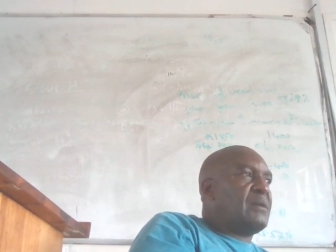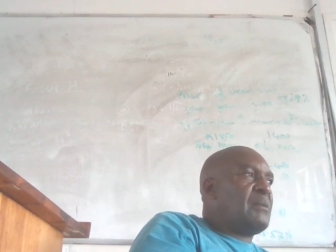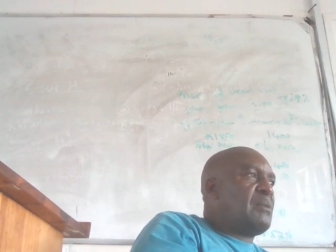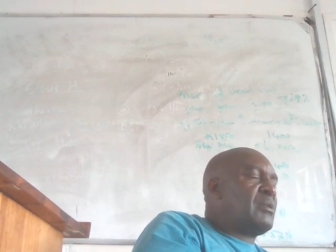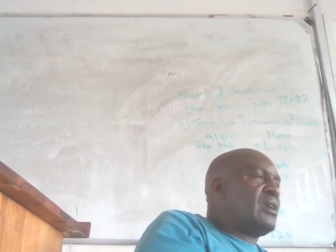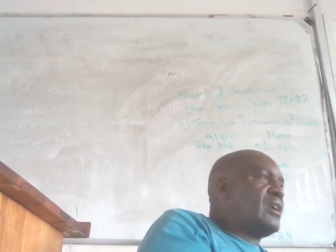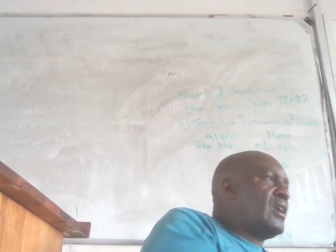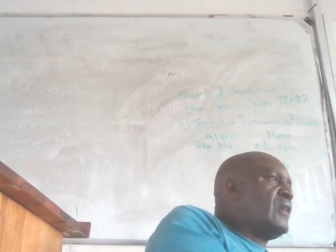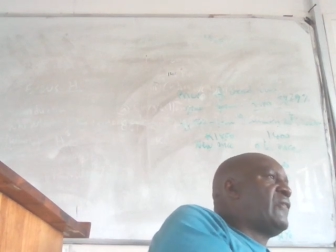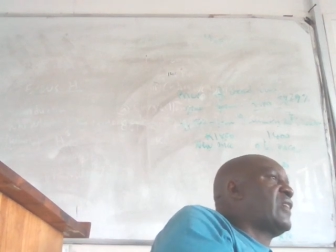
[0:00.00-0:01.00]
maybe
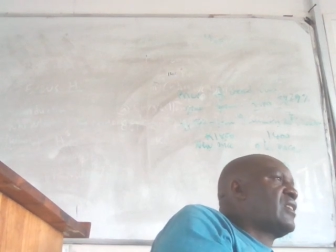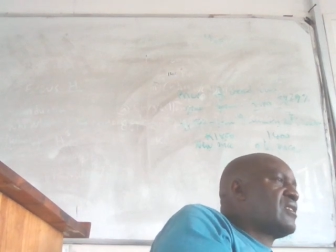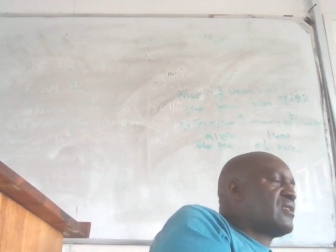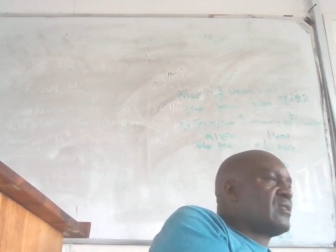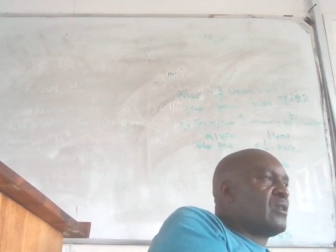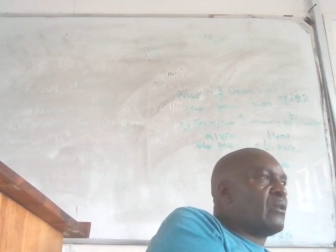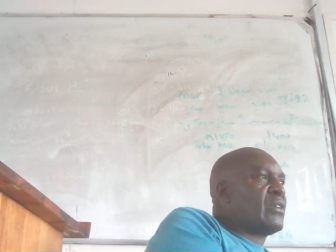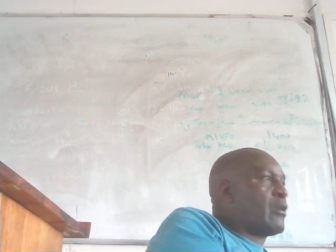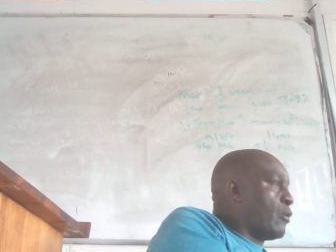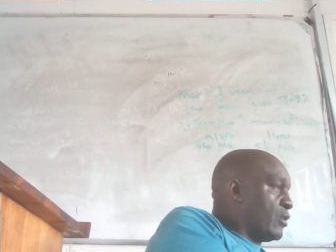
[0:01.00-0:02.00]
effects
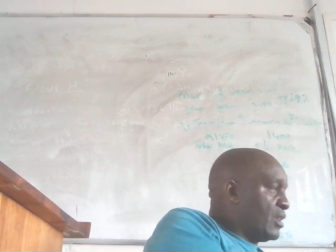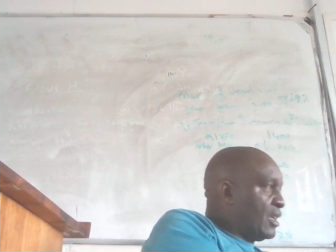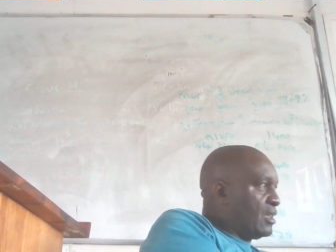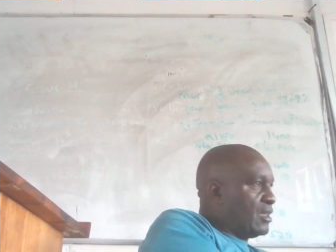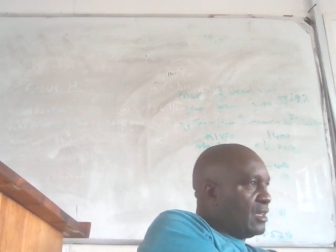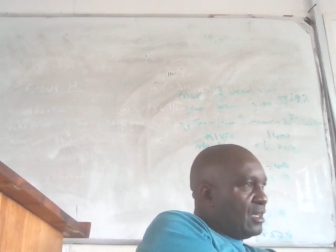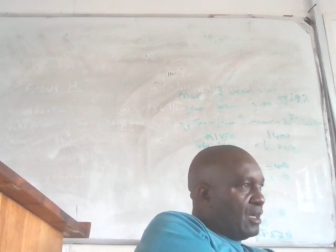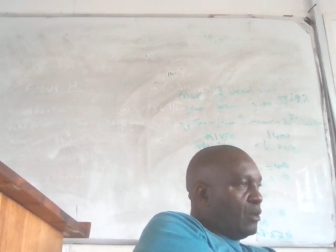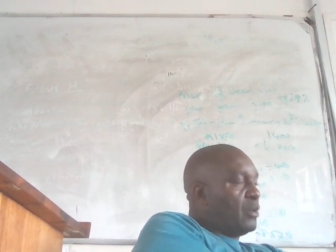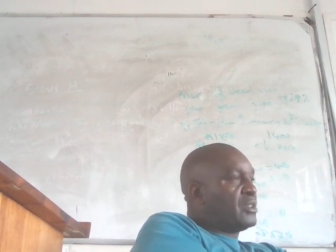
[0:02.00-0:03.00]
of a road, yes?
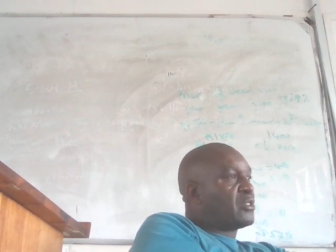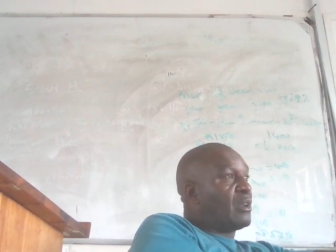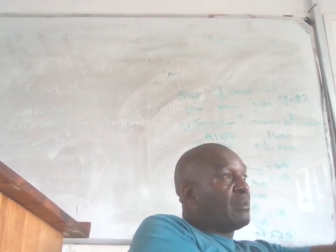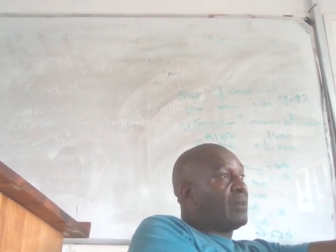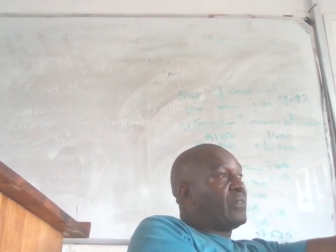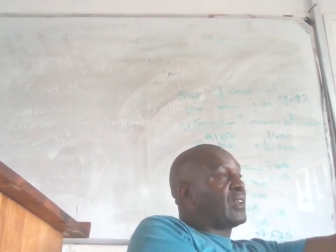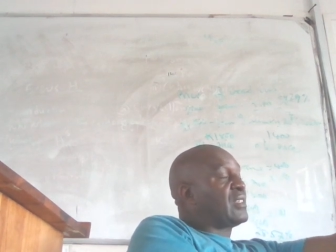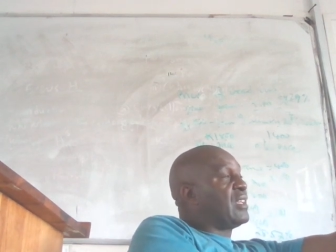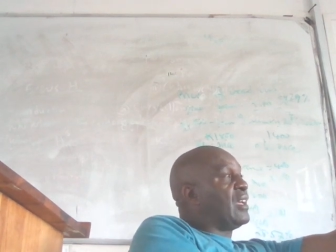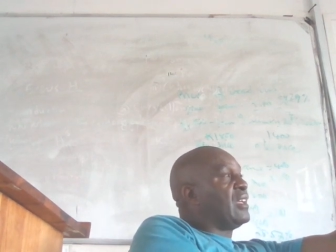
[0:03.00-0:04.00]
Who is going to be
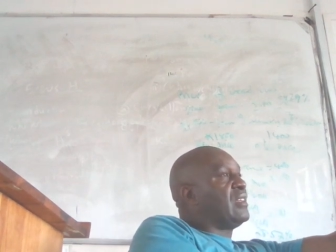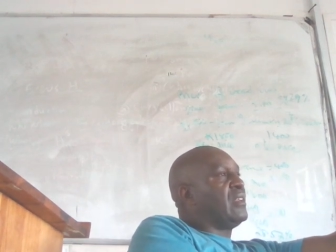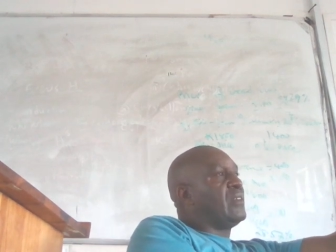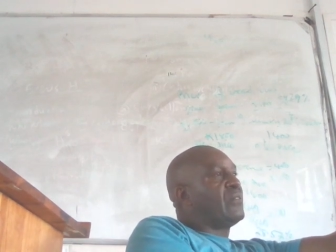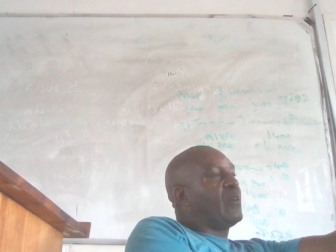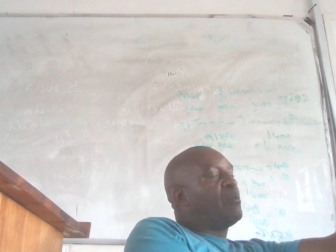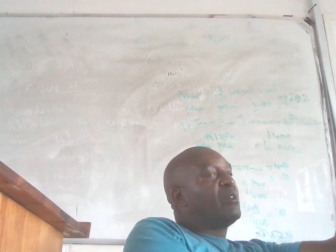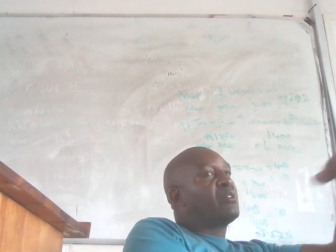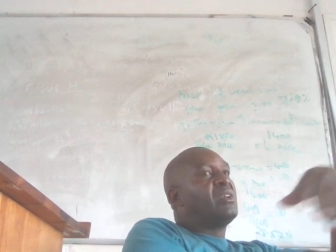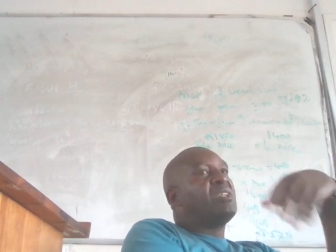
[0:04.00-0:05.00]
affected,
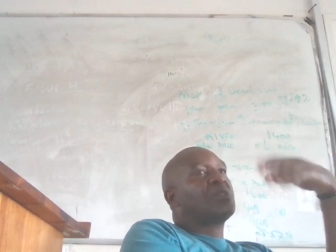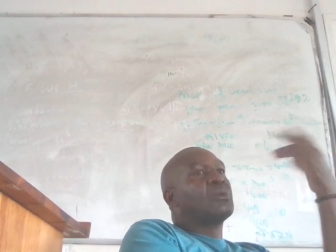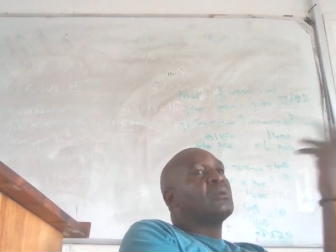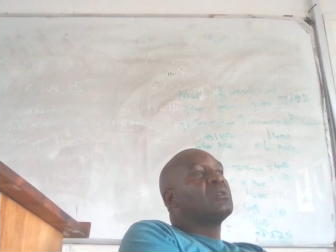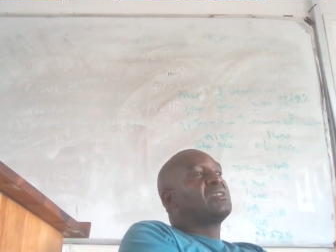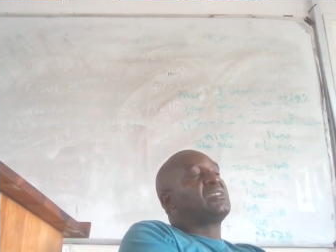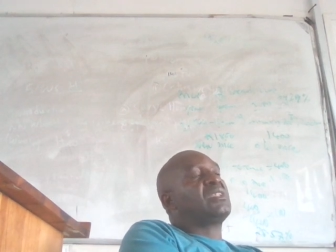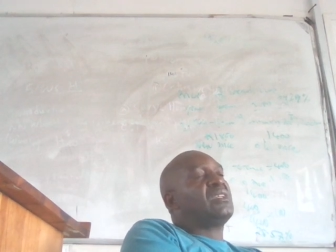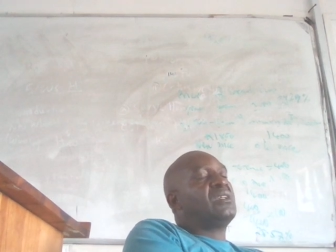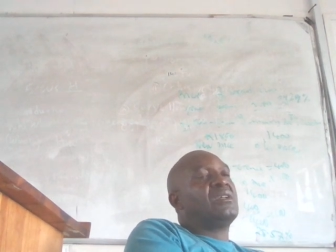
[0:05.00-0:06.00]
environmental issues,
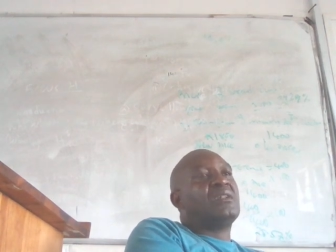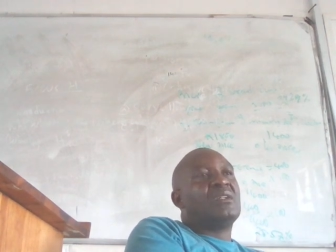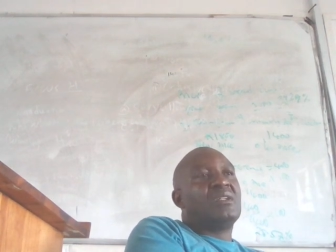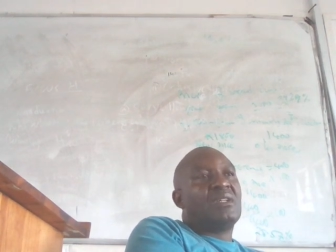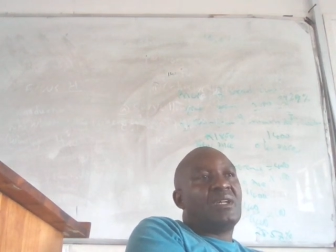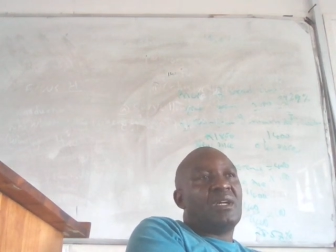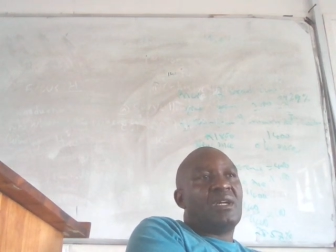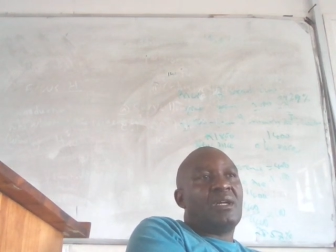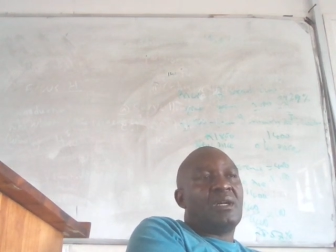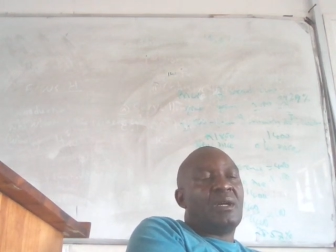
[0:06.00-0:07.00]

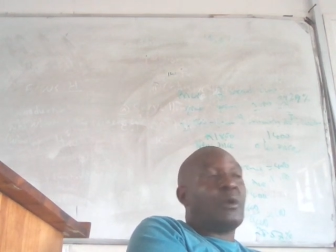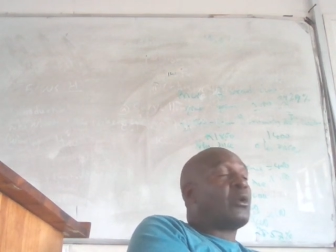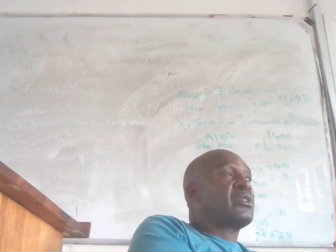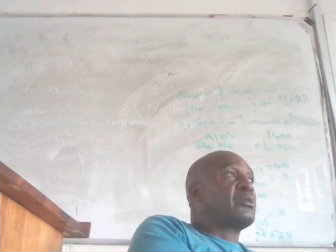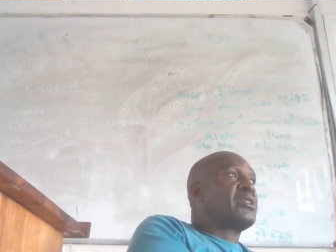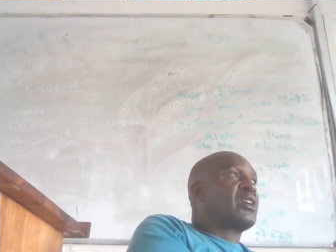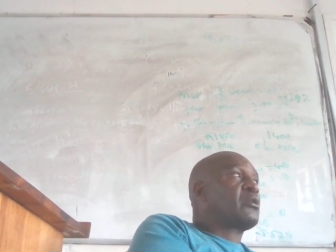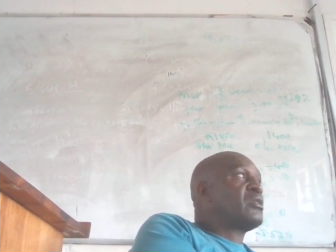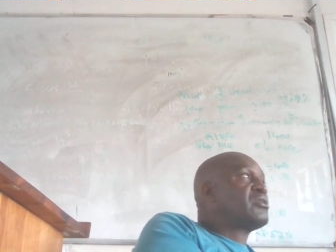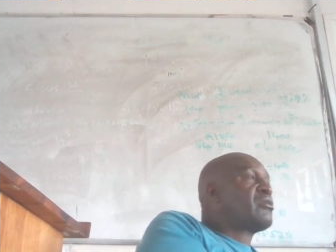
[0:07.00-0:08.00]
how long it will take
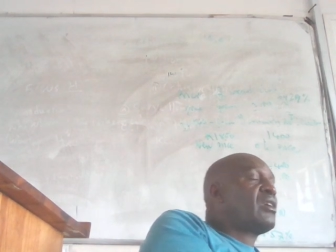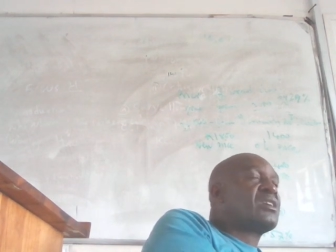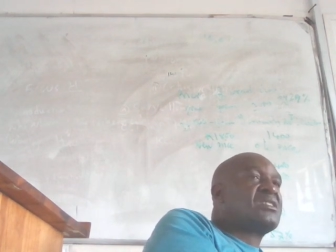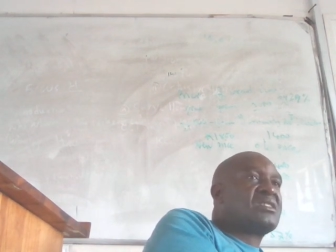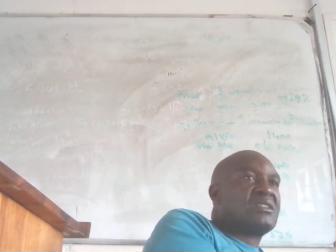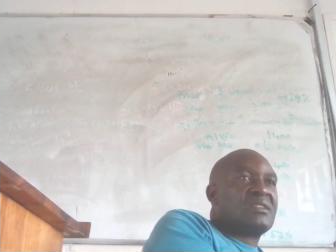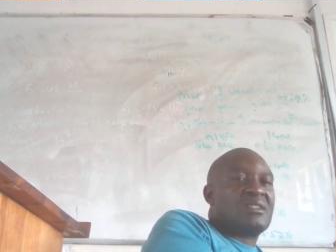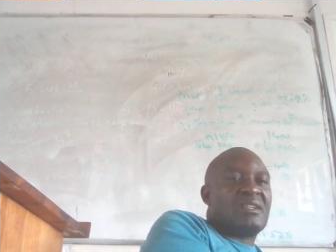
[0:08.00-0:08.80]
to construct.